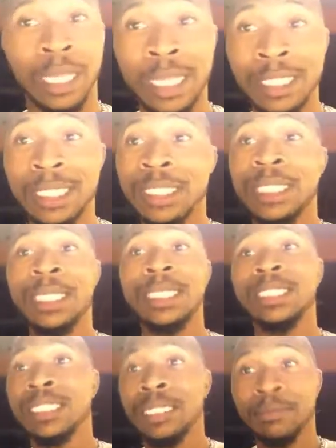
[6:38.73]

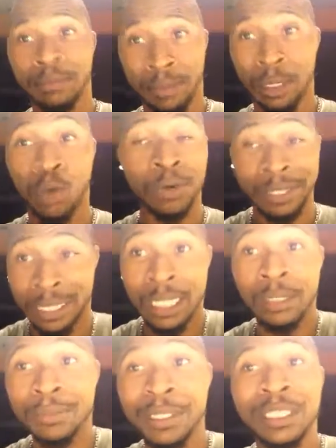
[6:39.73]
entities or
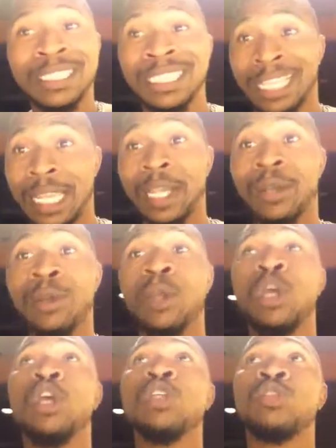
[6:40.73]
demons here
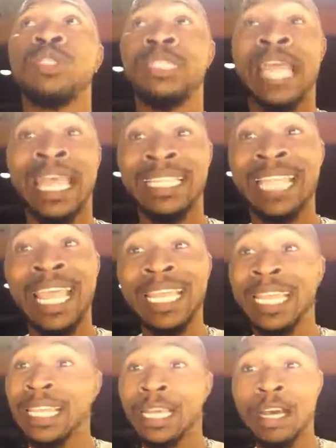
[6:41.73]
that they
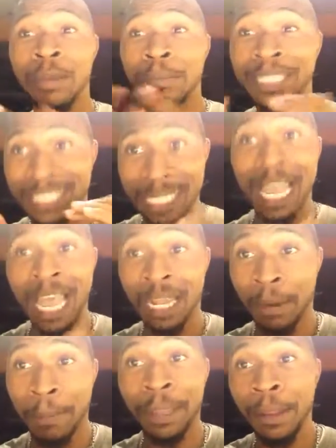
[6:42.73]
can come
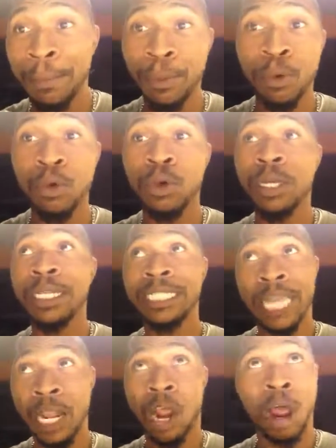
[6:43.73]
inside of people
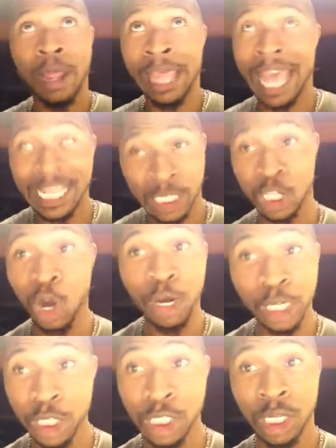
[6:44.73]
that has
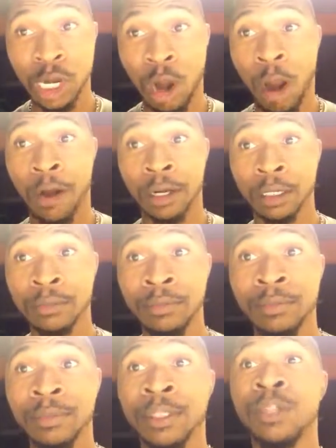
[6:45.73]
darkness in their heart.
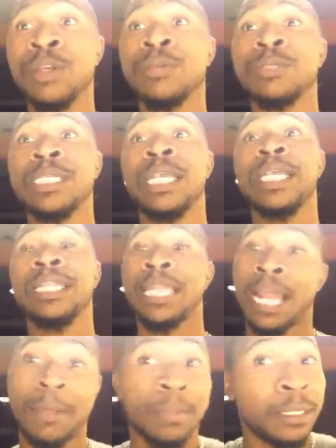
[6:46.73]
You know what I'm saying?
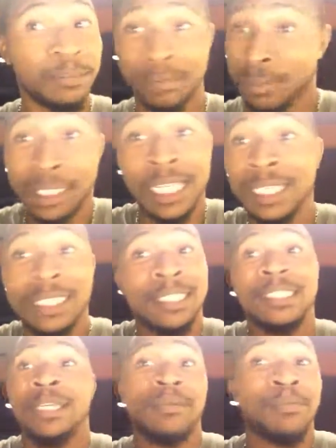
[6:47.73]
That I've been
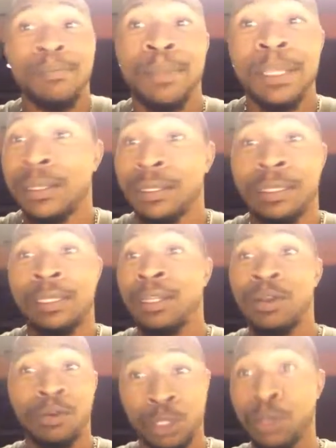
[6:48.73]
teaching and
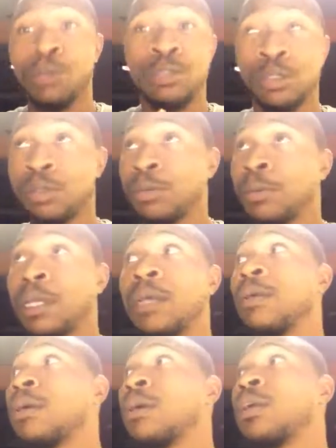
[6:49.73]
YouTube,
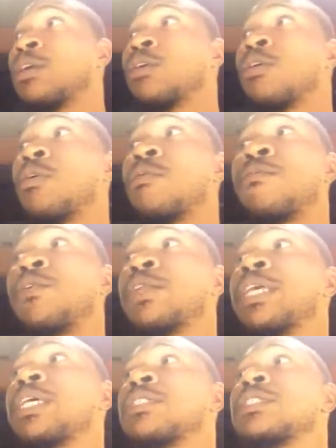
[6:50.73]
for
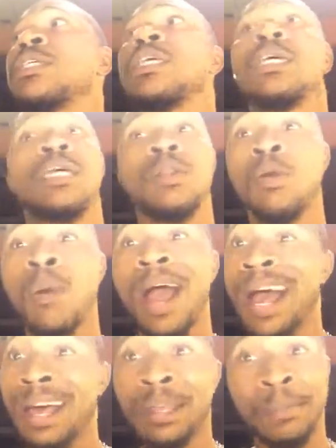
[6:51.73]
this in a
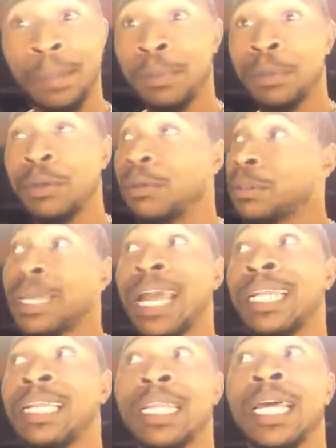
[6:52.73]
while. People
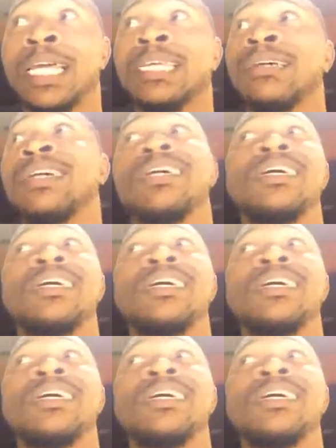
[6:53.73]
kind of like,